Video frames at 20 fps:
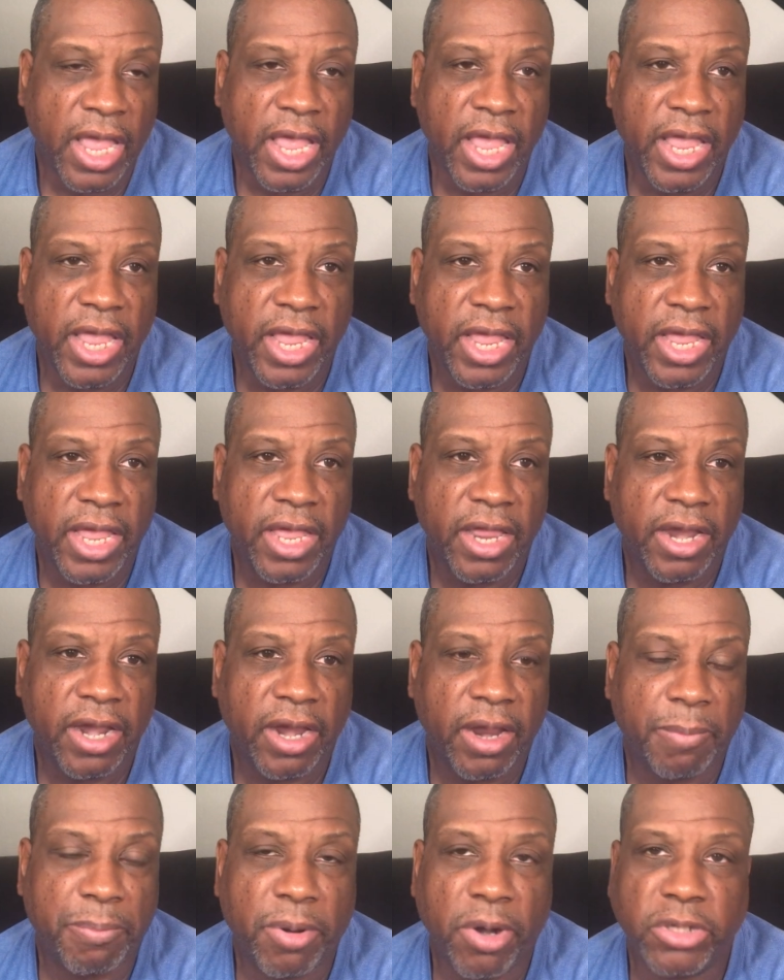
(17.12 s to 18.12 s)
and
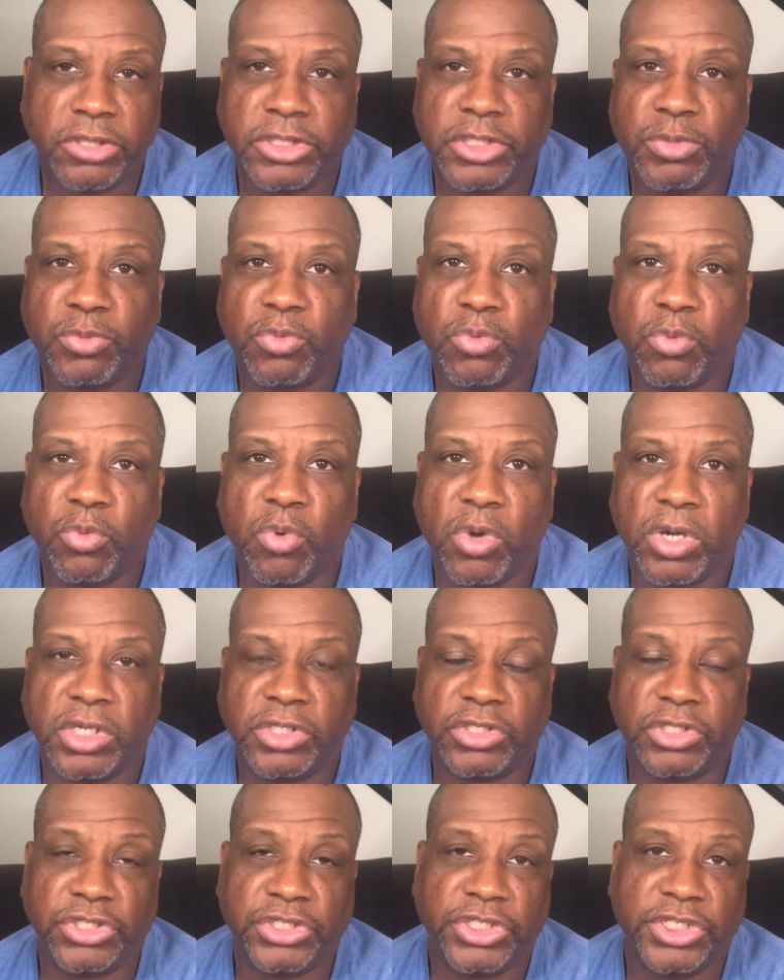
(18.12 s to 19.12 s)
a person
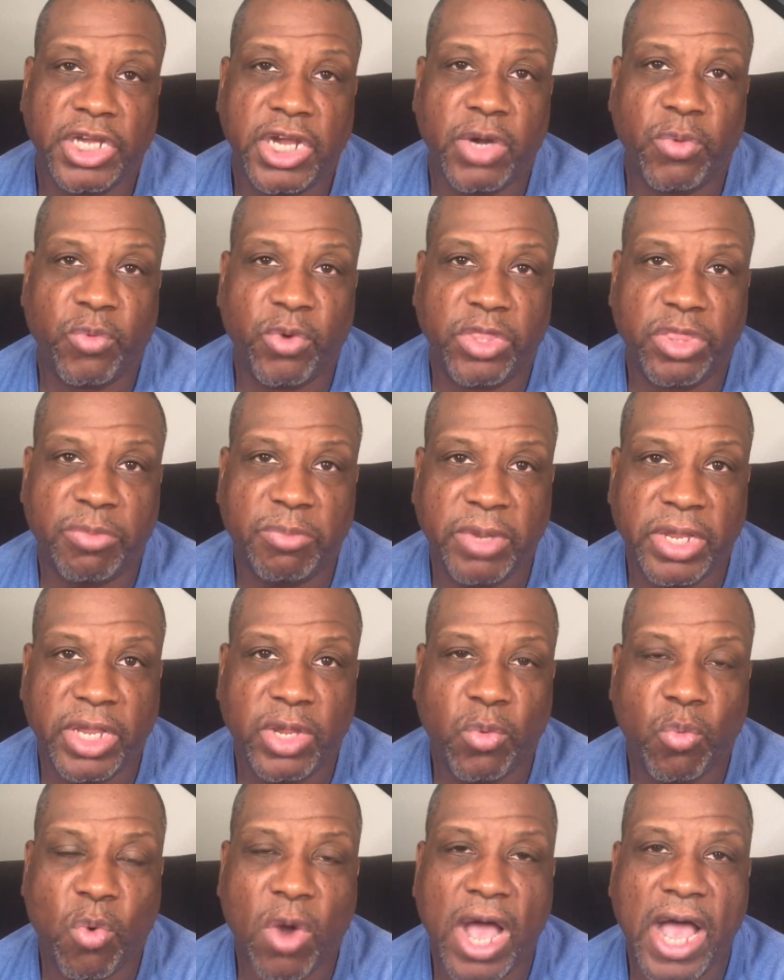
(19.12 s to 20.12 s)
wanted to share with me
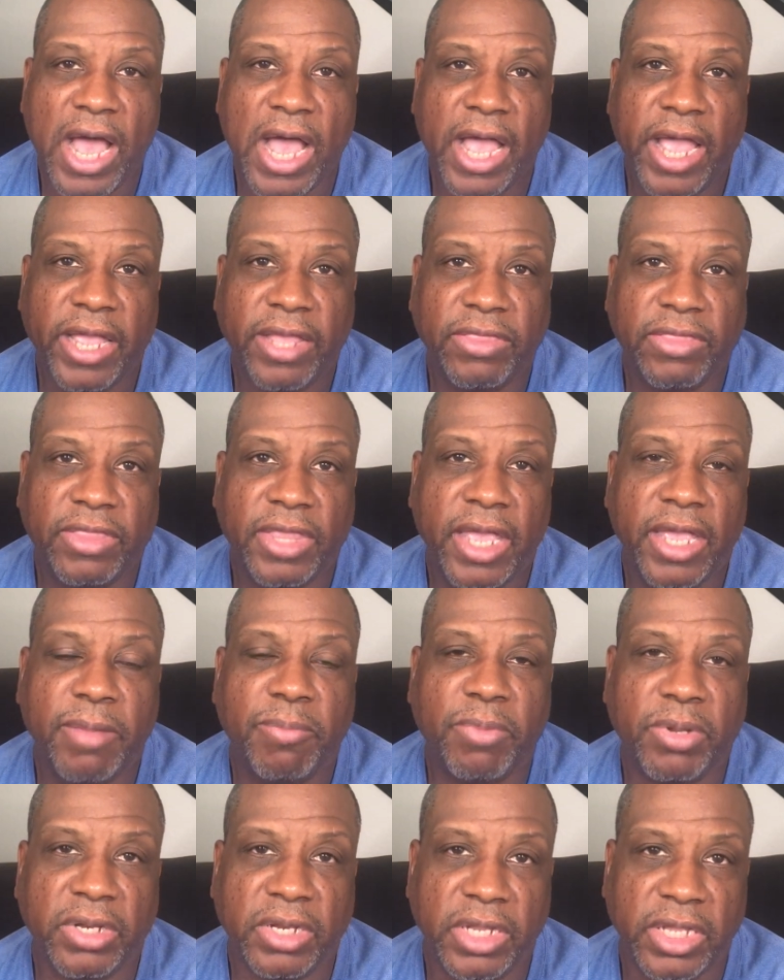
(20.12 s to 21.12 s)
why they
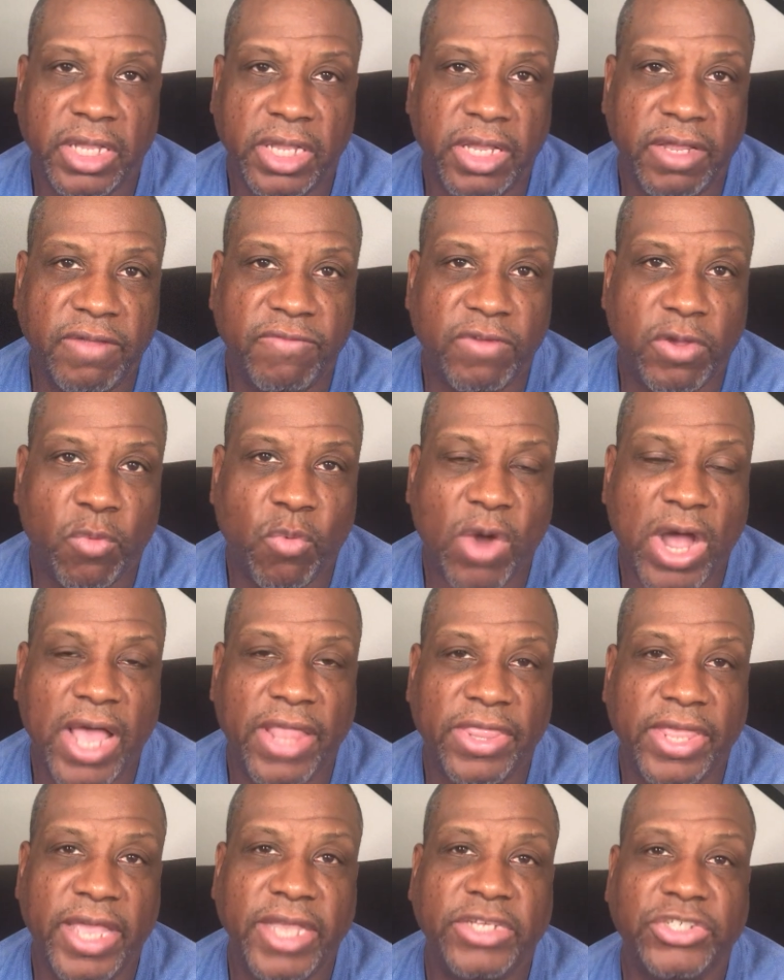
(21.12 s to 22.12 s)
believe and why
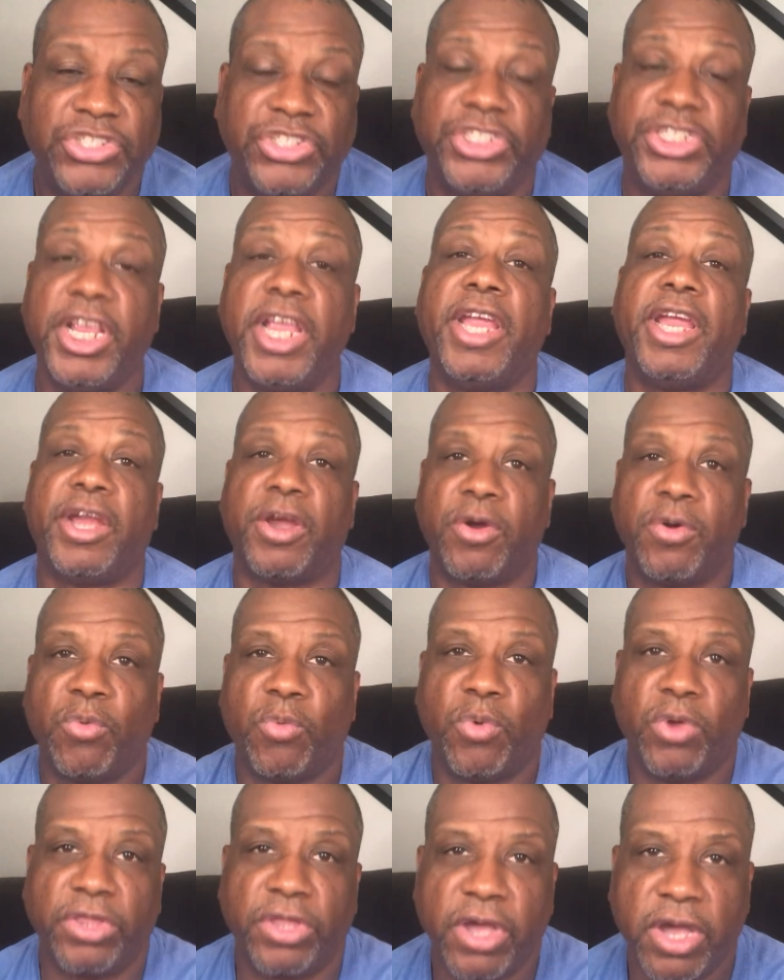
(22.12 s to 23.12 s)
they share
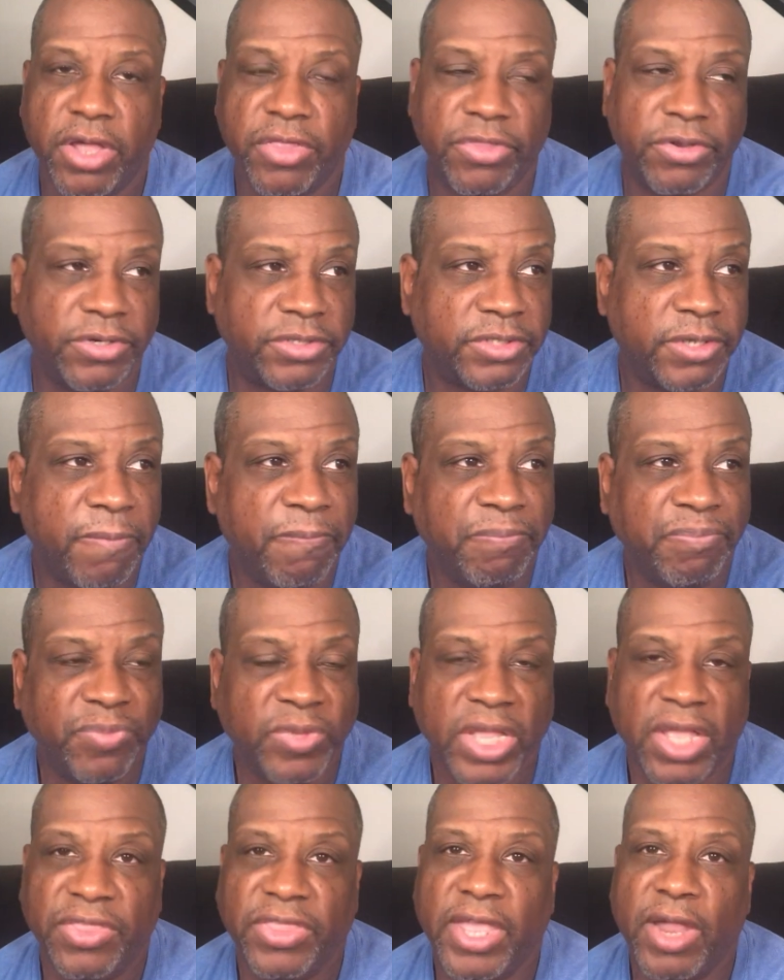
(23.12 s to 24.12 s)
with others
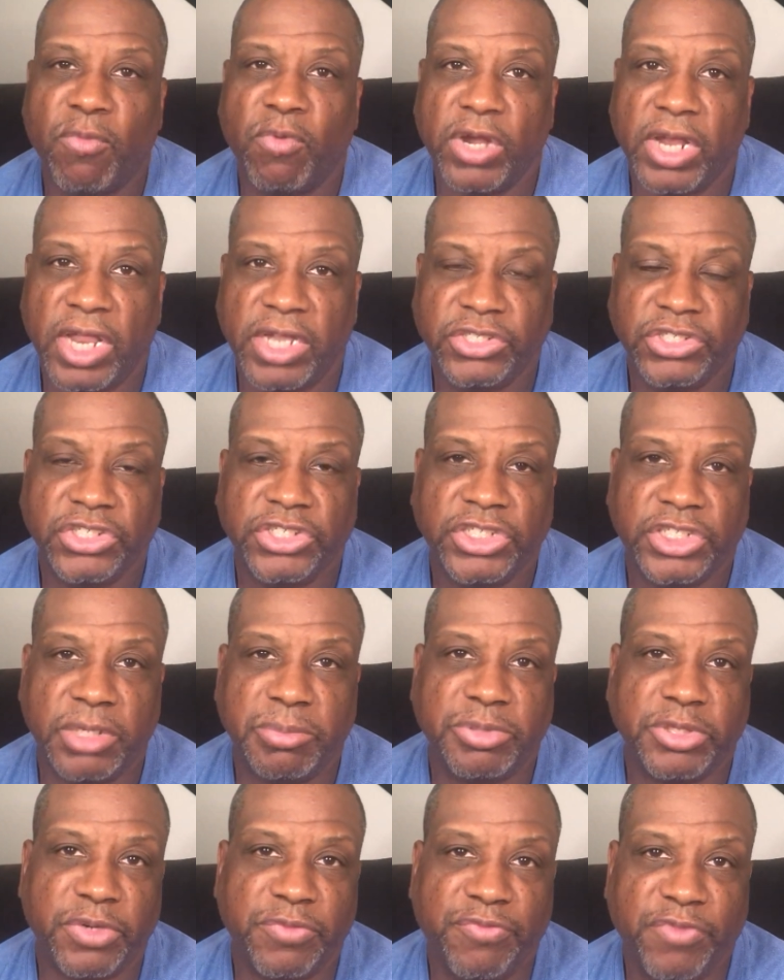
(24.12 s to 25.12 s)
that
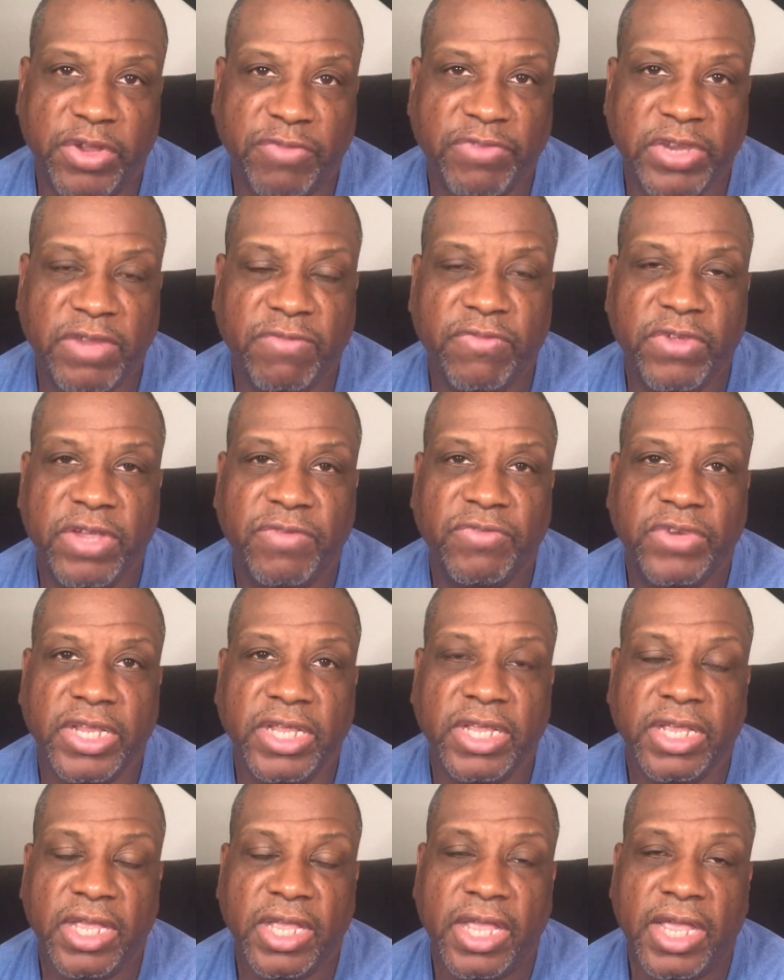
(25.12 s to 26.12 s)
relationships are
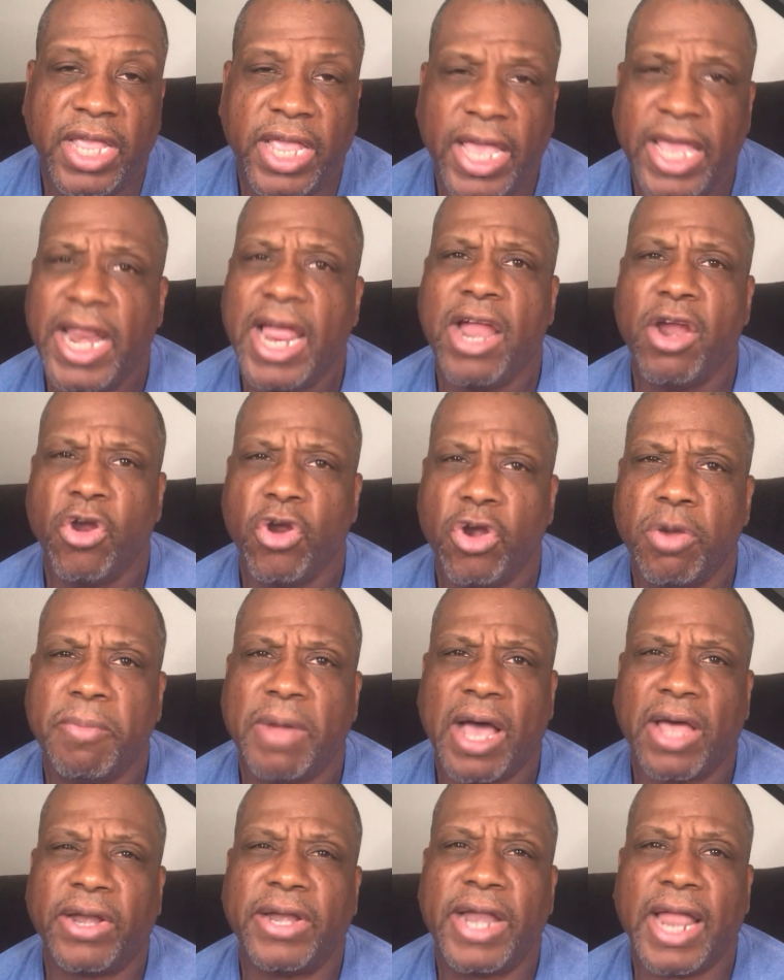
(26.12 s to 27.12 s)
50-50. And I heard them
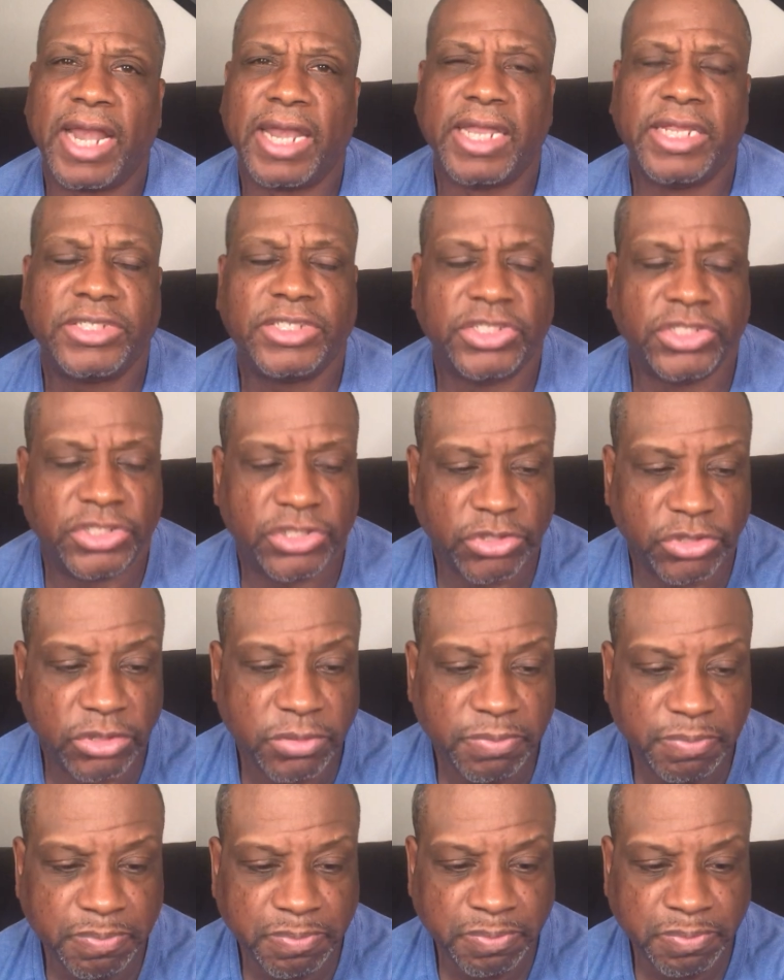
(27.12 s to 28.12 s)
out, and I listened to them.